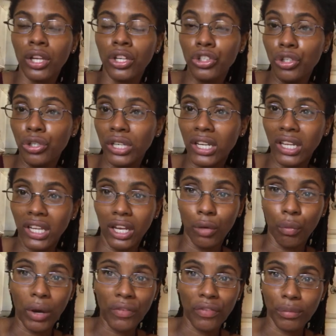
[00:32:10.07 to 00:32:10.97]
You need to get
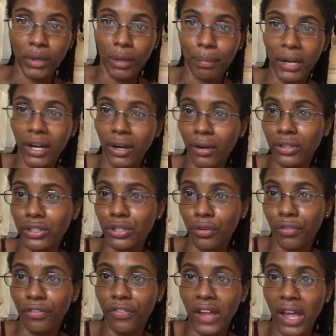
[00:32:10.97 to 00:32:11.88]
away from your parents or
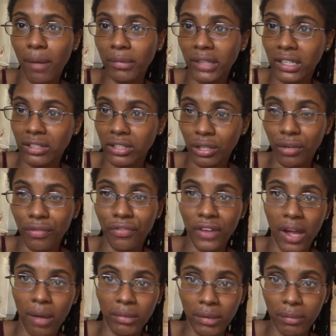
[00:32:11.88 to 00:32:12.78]
family, certain
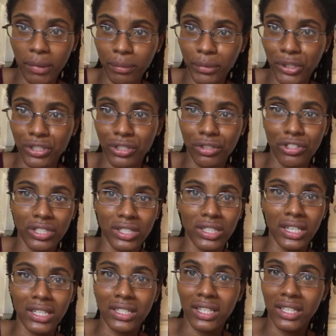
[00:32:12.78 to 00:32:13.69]
family members you just
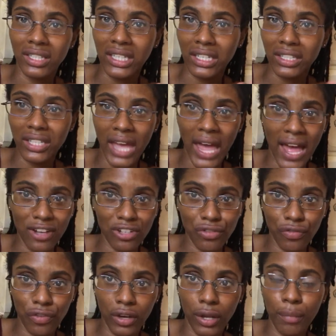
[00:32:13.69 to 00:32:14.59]
need to detach
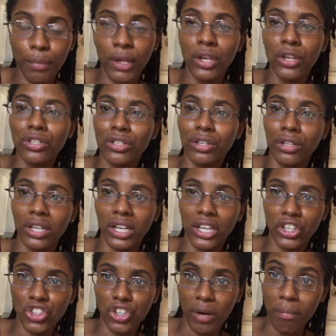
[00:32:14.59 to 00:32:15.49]
from so you can
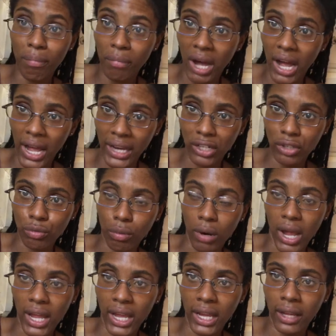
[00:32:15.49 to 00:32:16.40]
get your mind
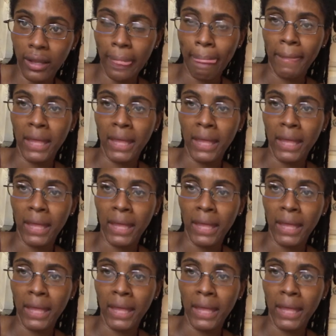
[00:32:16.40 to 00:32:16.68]
right.